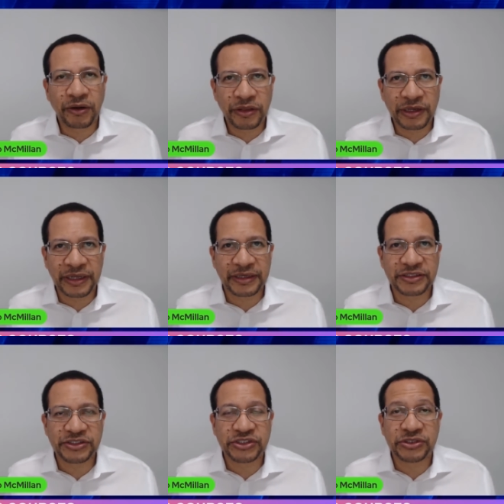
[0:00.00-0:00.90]
other
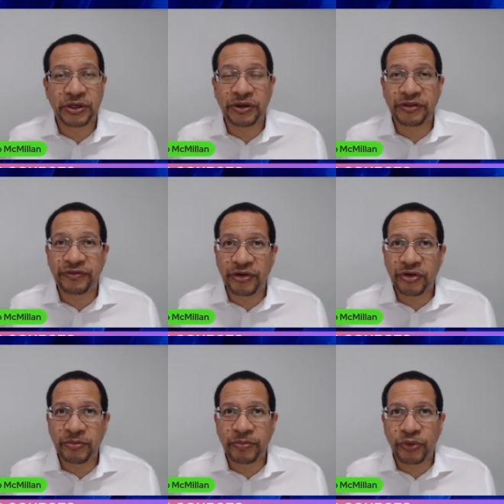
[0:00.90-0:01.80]
links to other
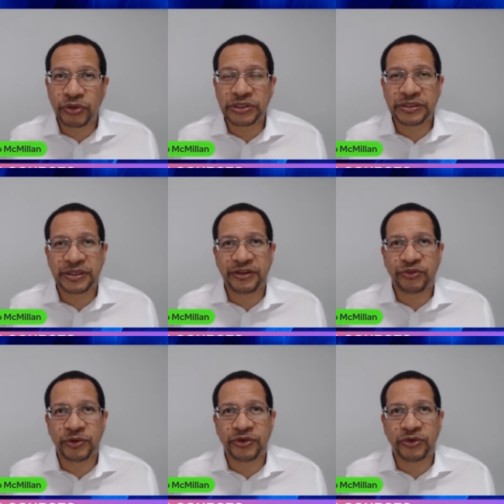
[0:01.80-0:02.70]
very important
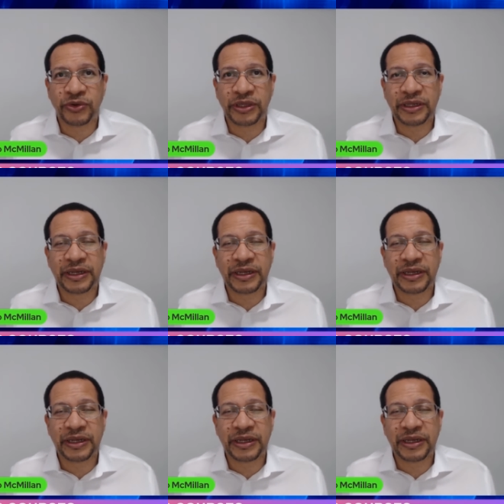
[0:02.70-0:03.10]
things we're doing,